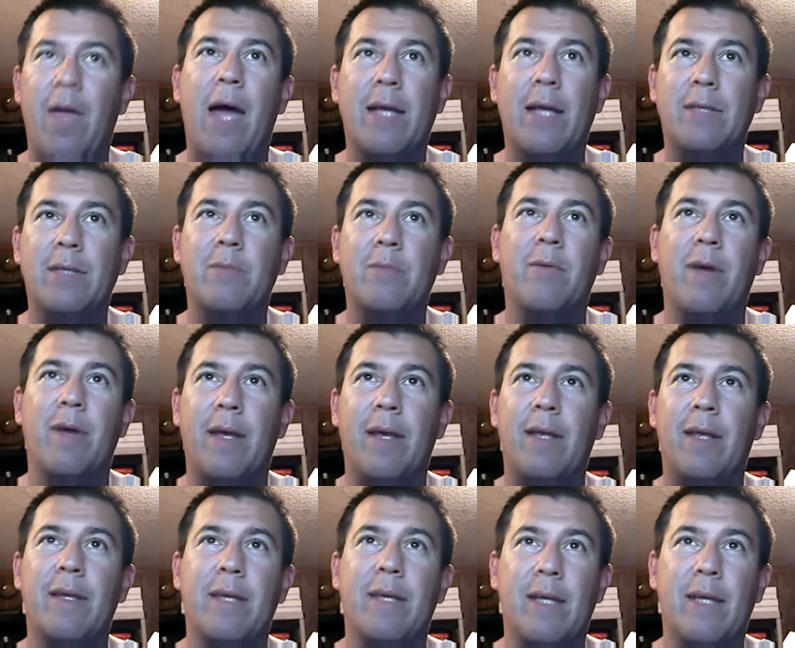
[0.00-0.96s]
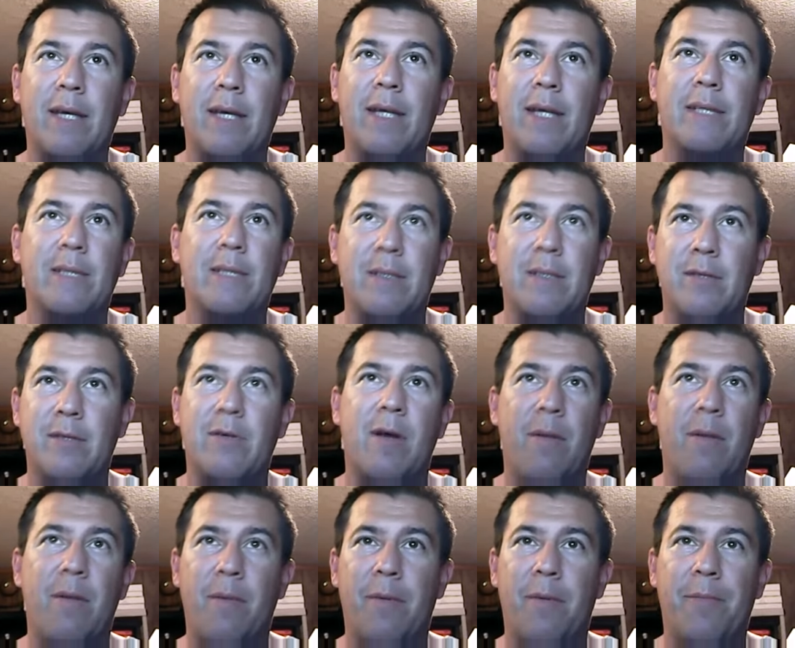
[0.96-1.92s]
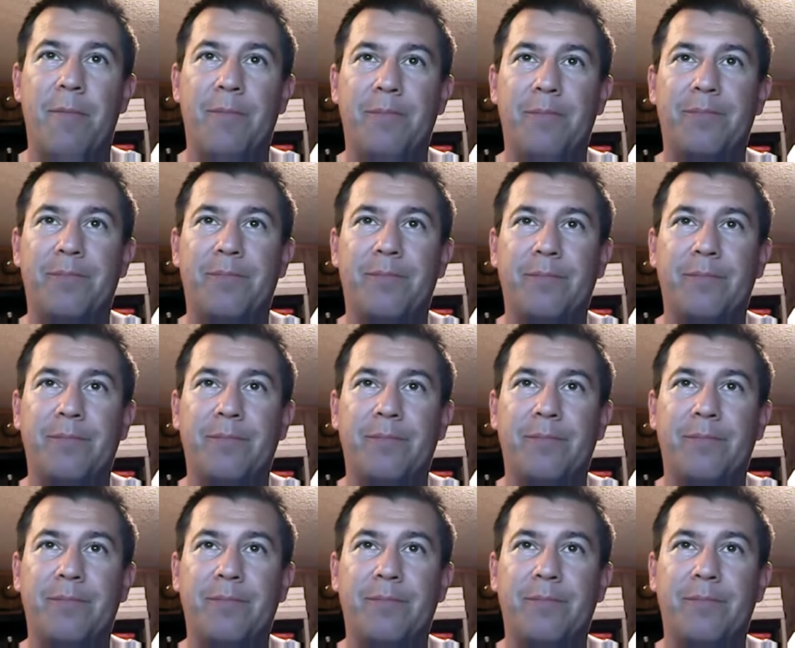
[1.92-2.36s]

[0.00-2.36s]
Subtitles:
That's when he gets in trouble.